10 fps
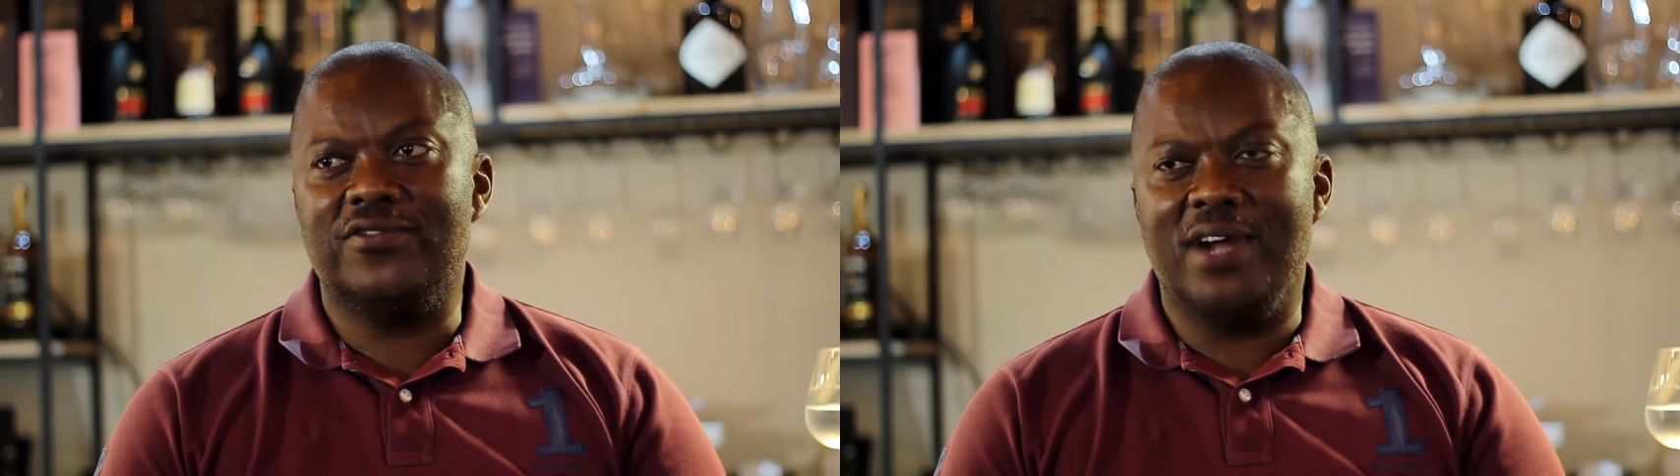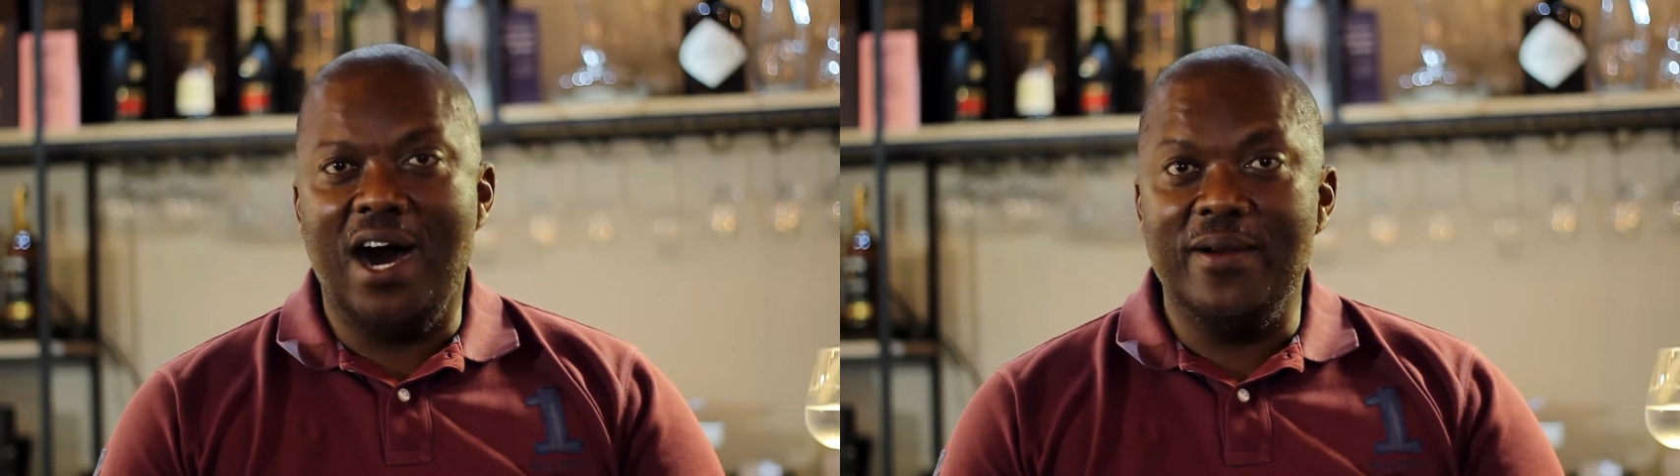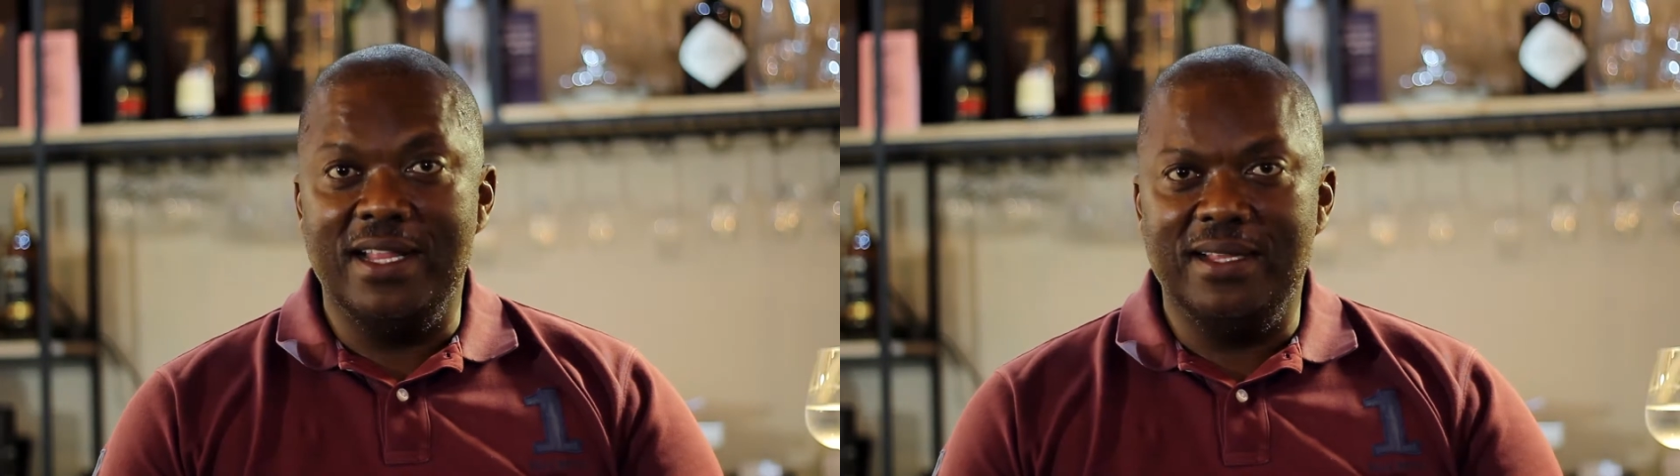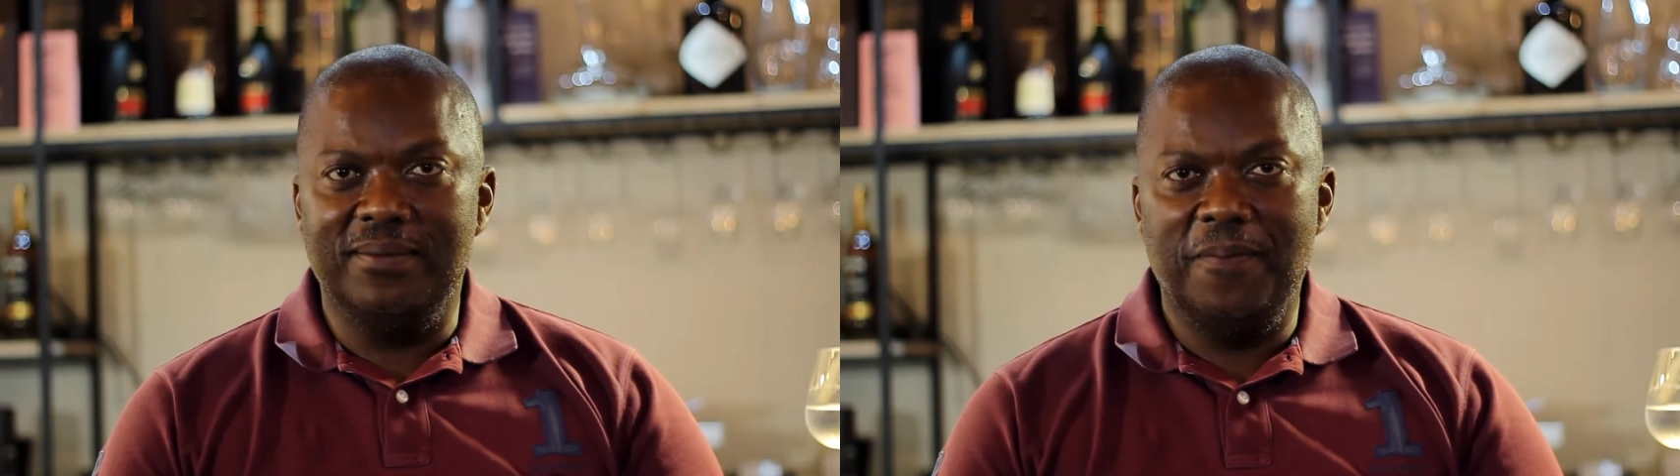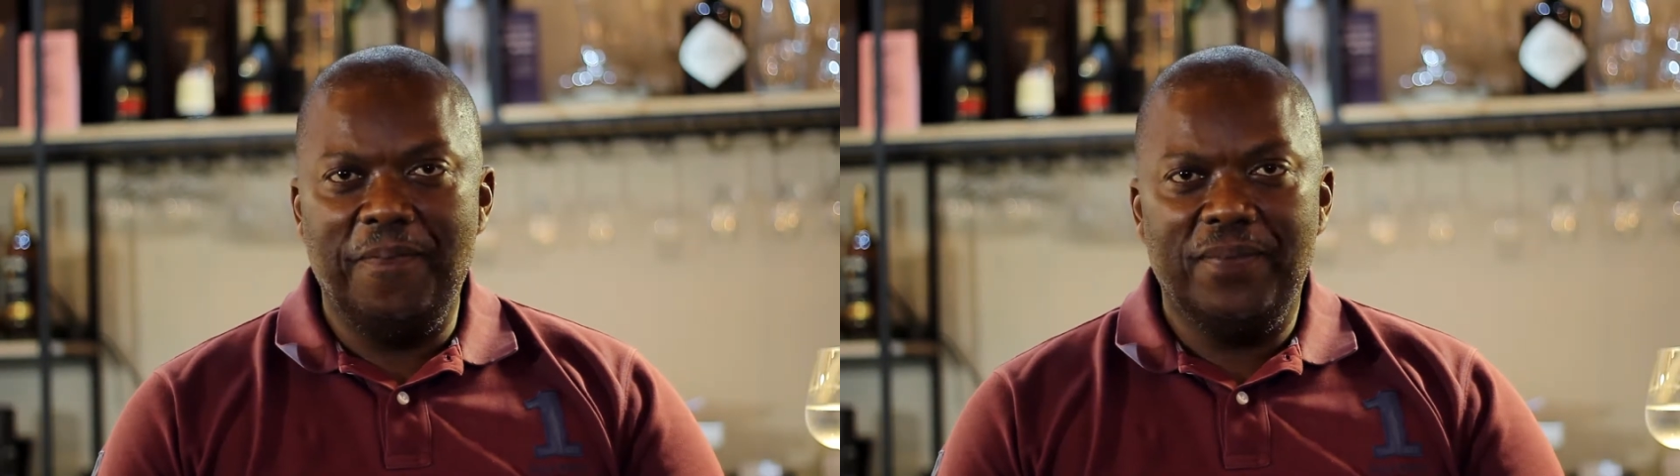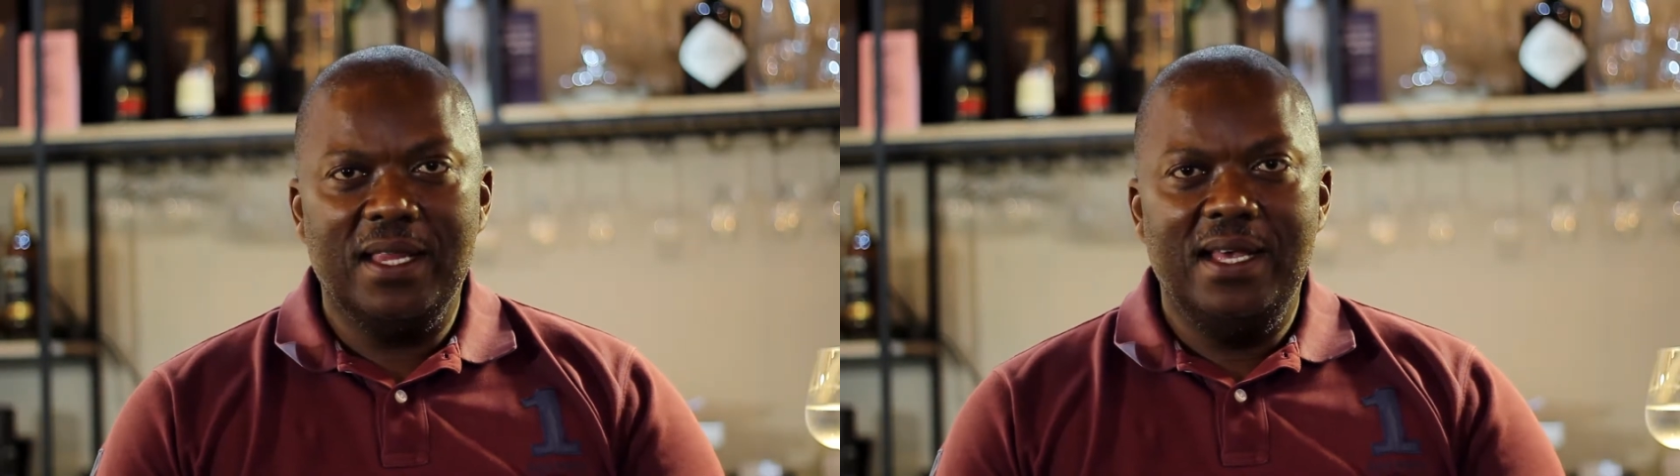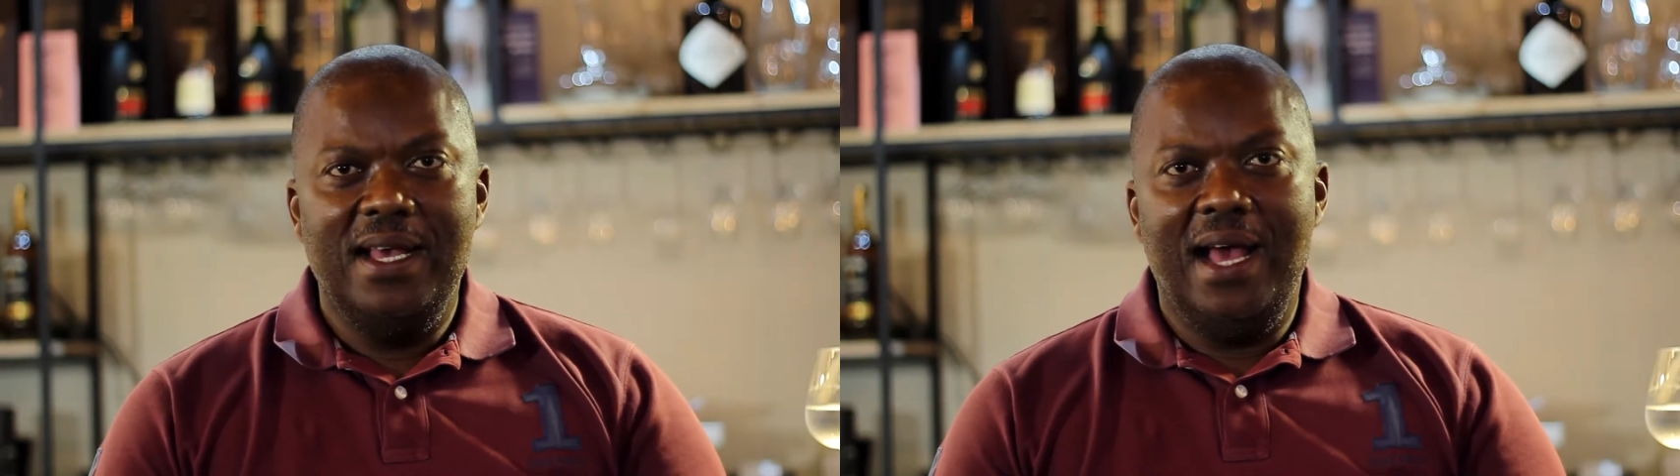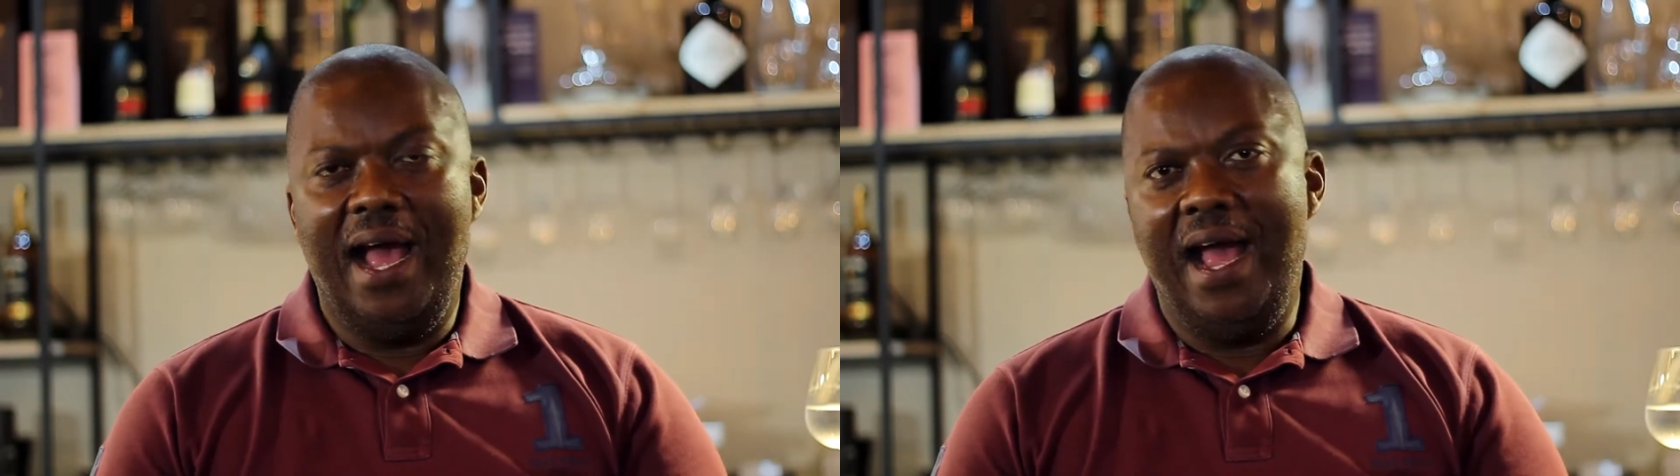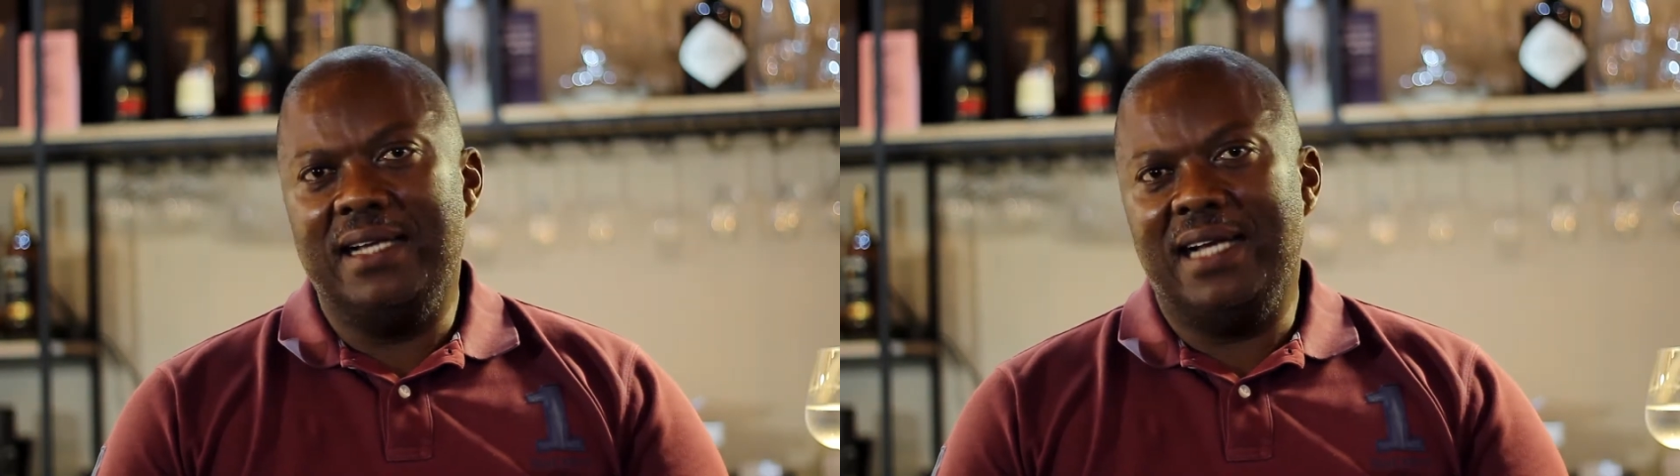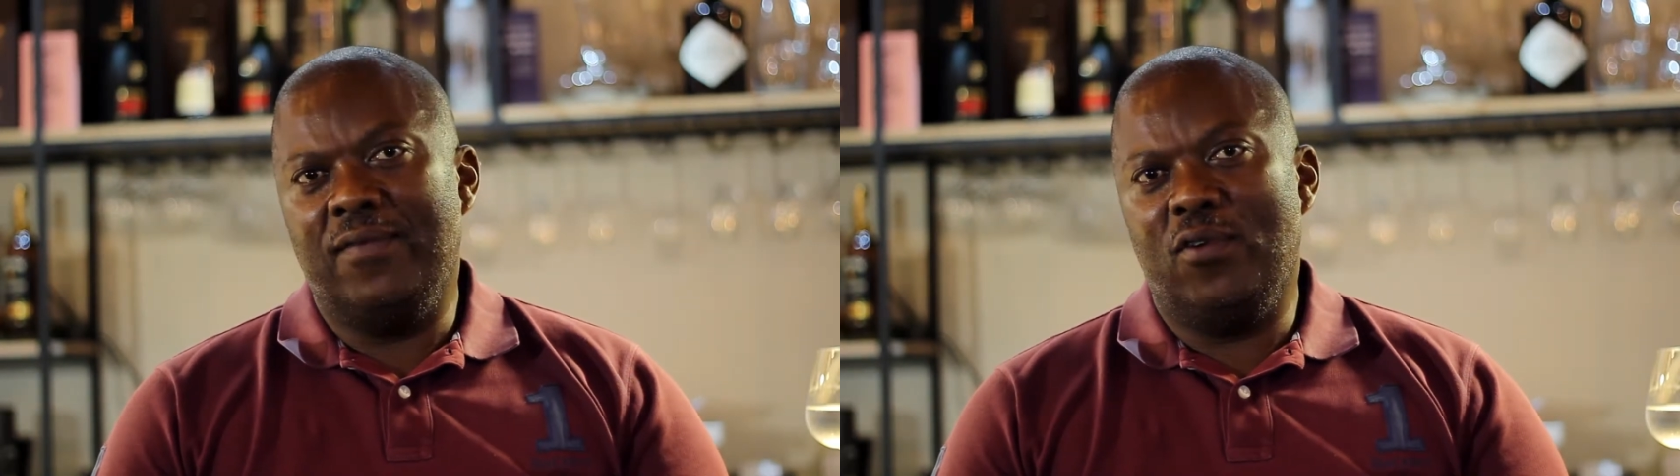to drown in them.
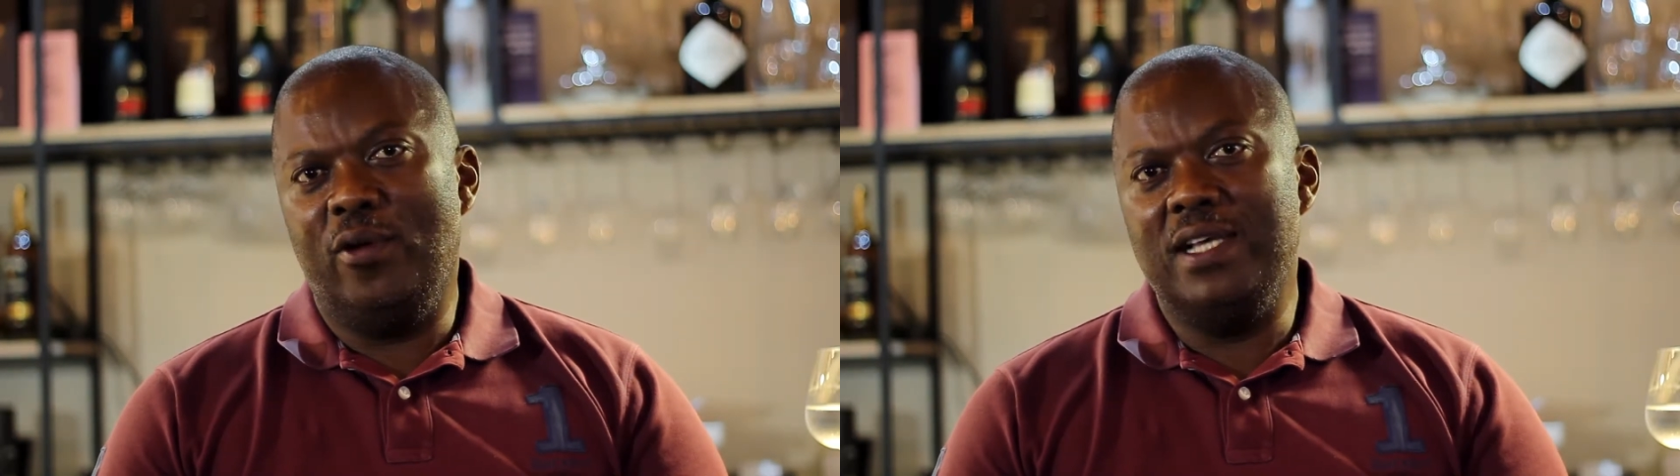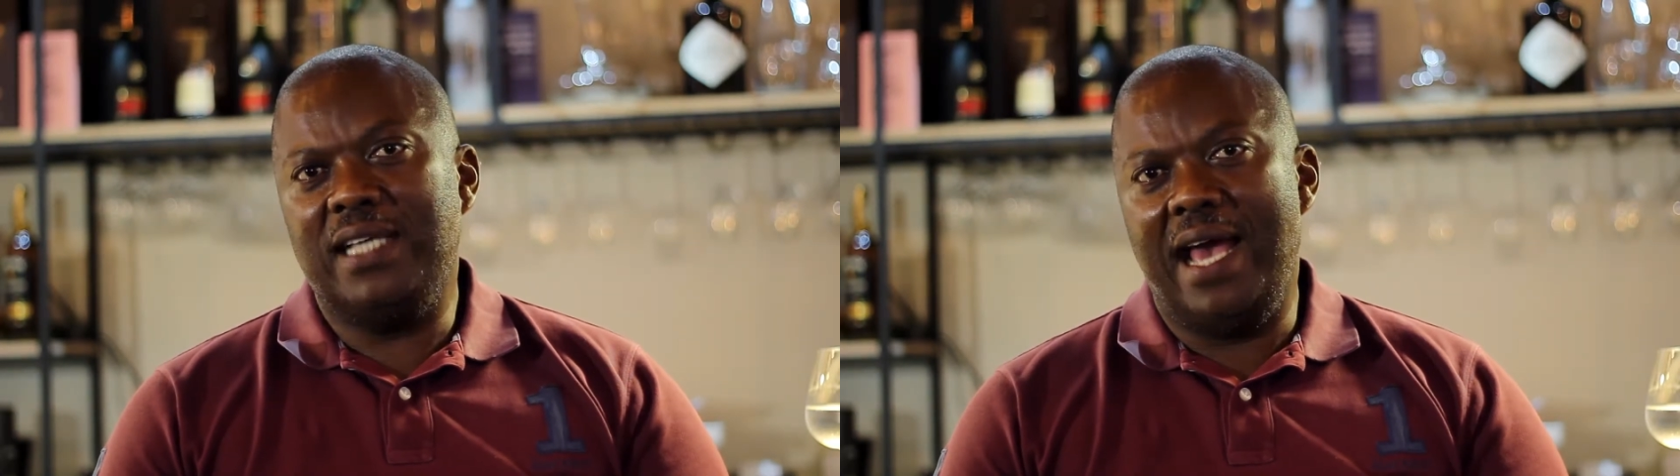And I've always